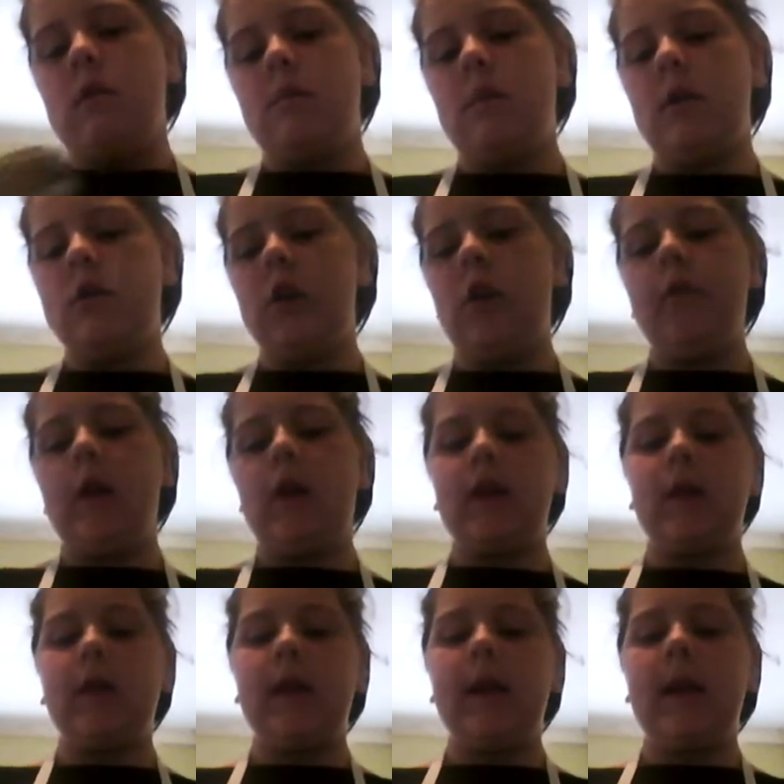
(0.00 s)
Make sure you've got
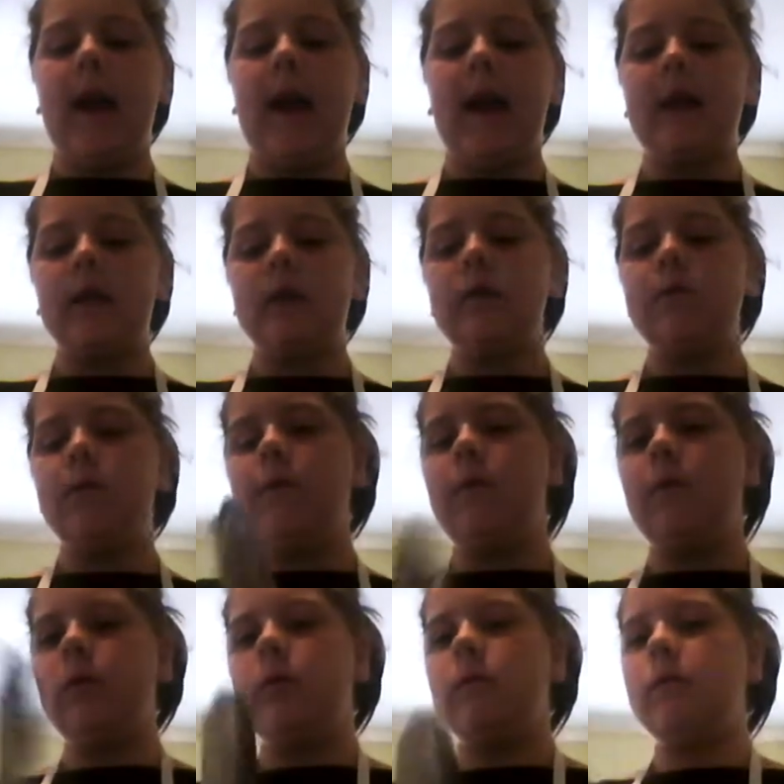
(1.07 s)
clean hands
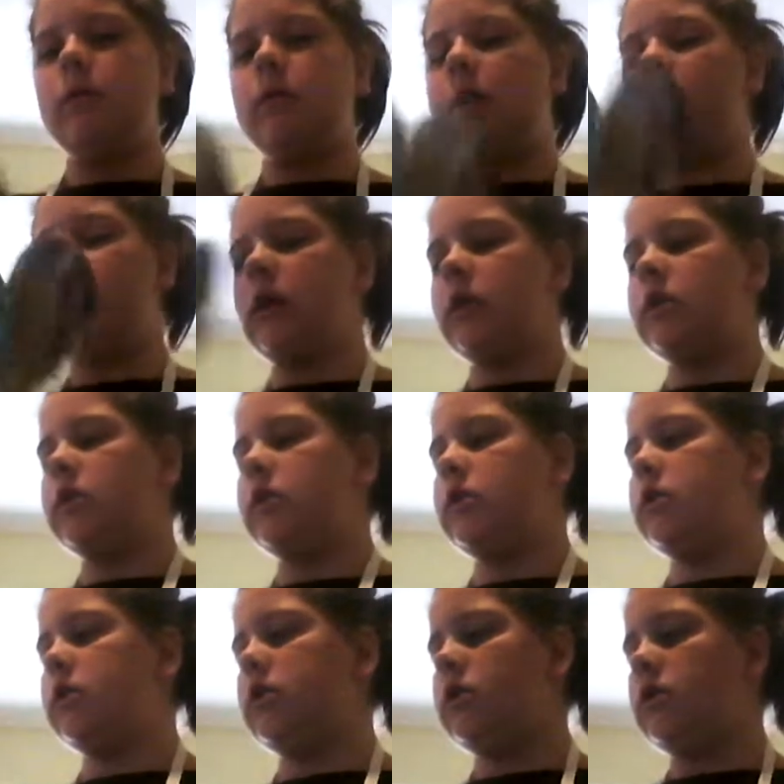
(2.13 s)
before you start
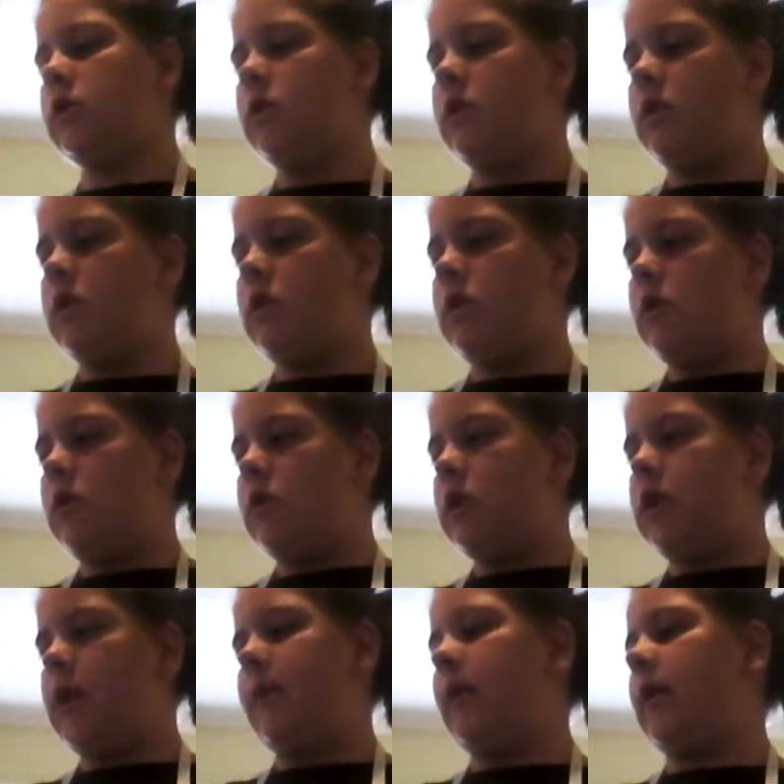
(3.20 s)

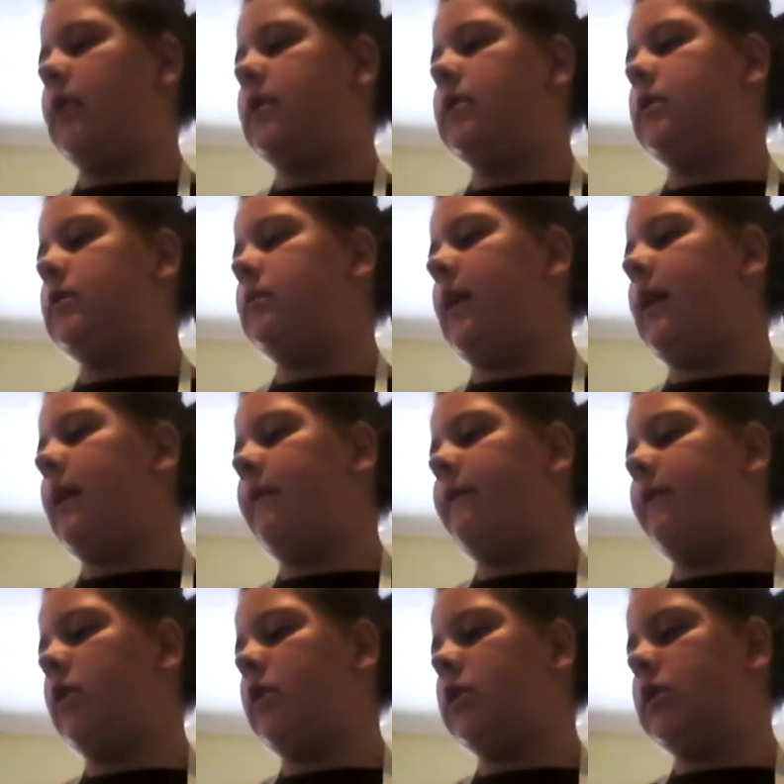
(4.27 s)
doing this as well. I
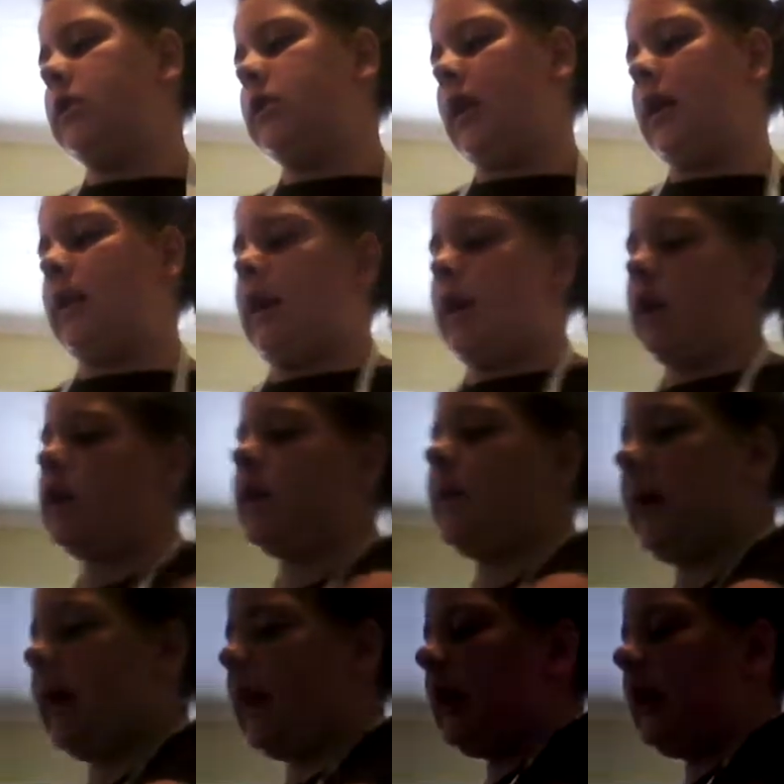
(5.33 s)
forgot to say that at the
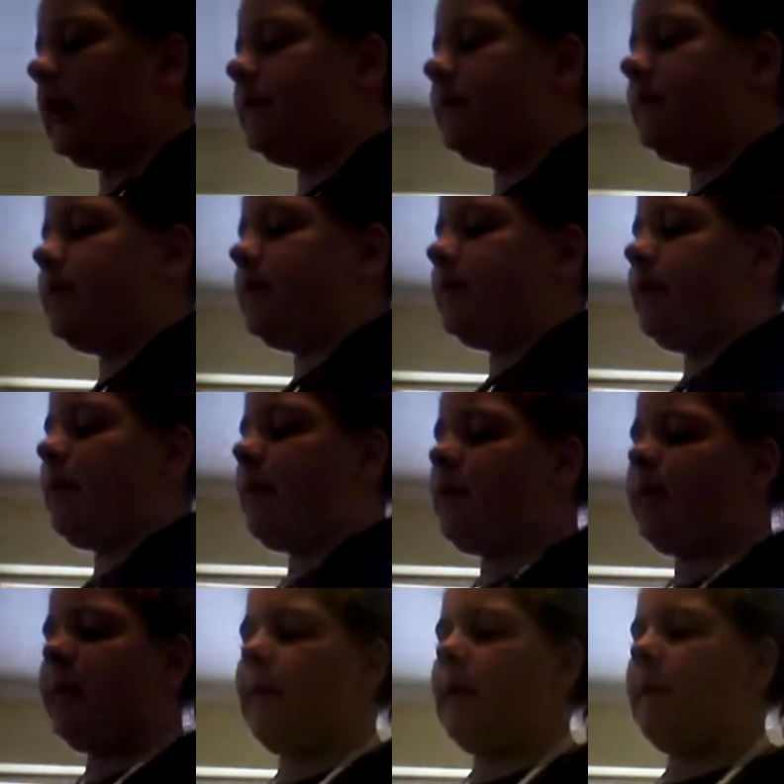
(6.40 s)
beginning.
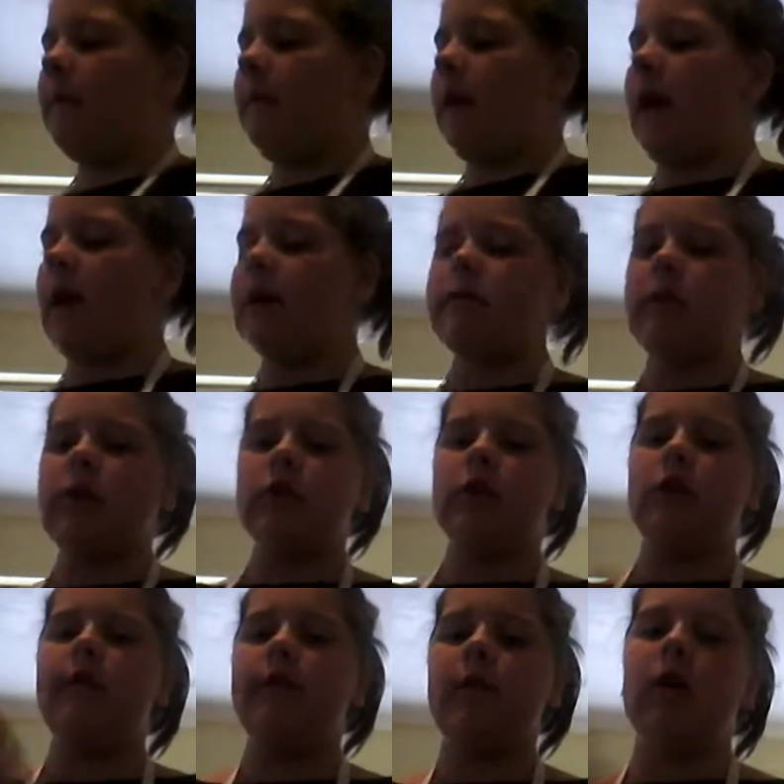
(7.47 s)
Yes, make sure
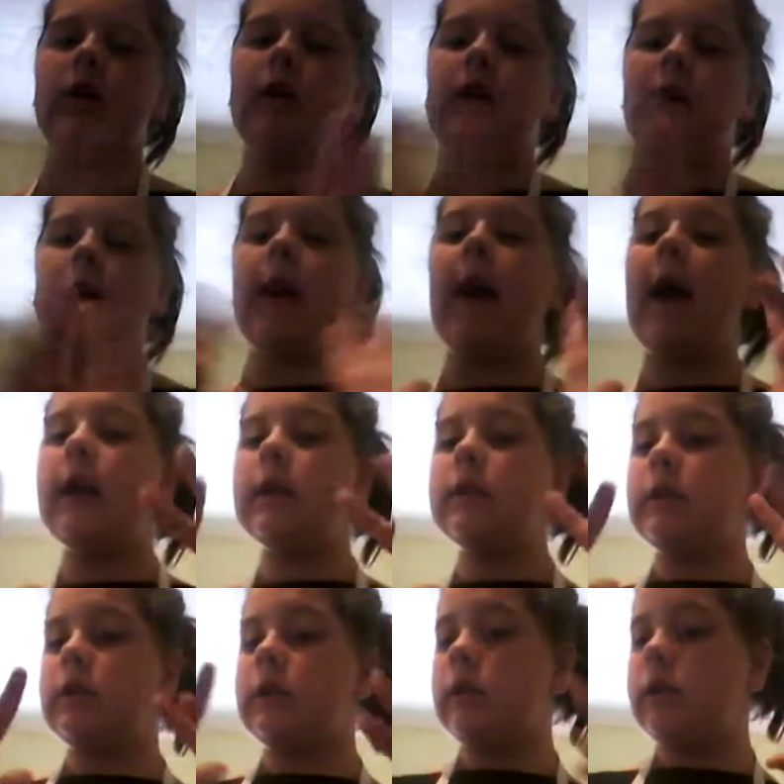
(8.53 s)
you've got clean
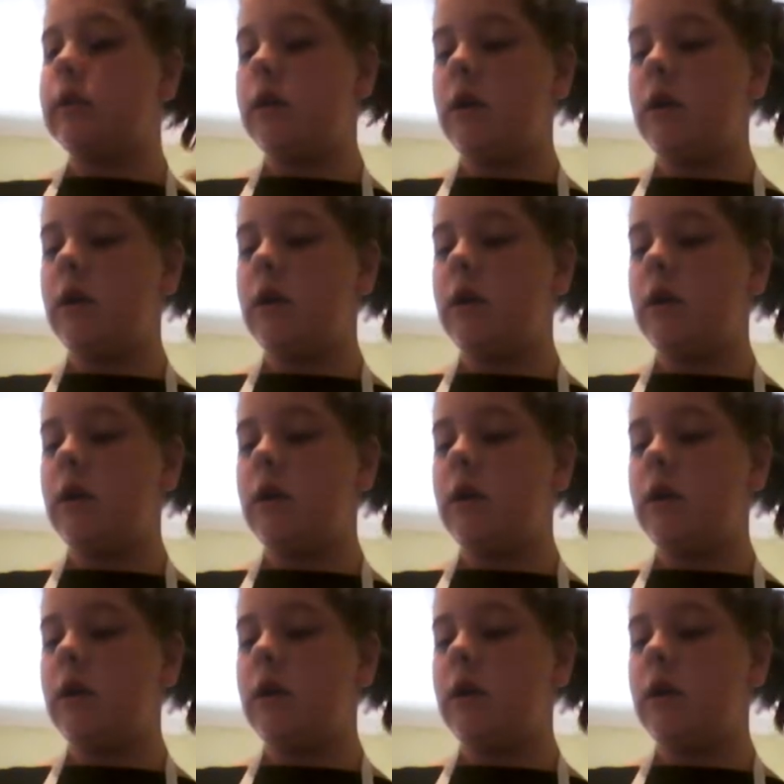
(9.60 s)
hands.